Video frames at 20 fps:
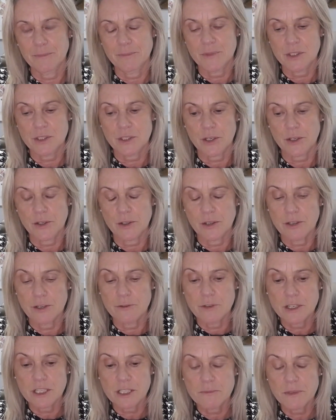So
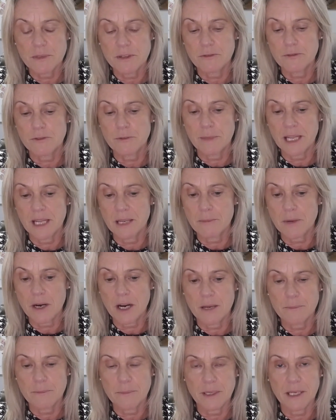enrichment for me
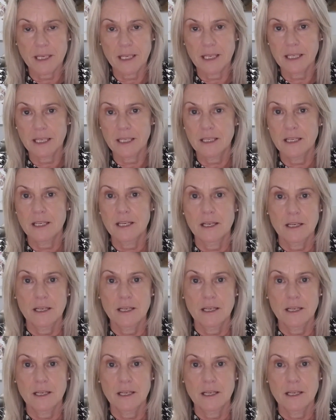might be,